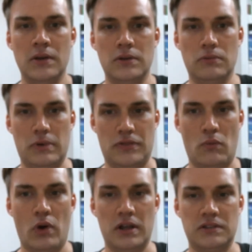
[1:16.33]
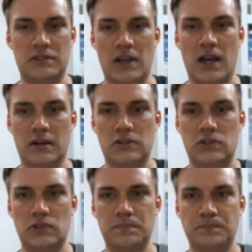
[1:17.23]
with the White
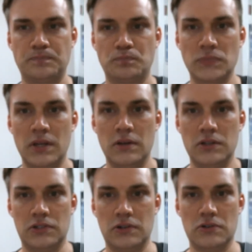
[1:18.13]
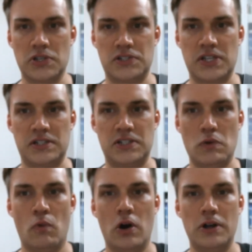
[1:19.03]
Sox. So here's a
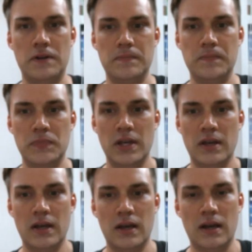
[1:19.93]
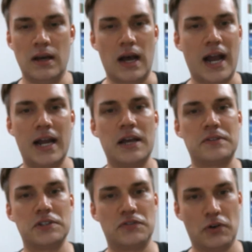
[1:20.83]
61. I got
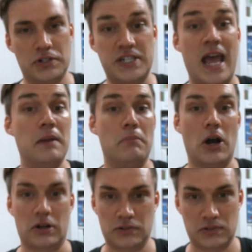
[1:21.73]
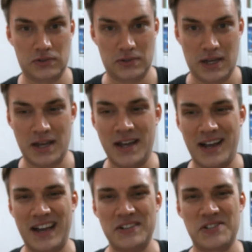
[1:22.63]
this for 10 bucks.
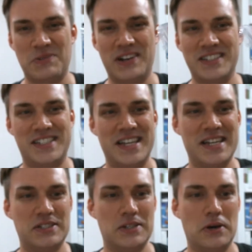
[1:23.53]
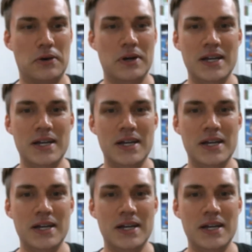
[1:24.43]
I just want to say so.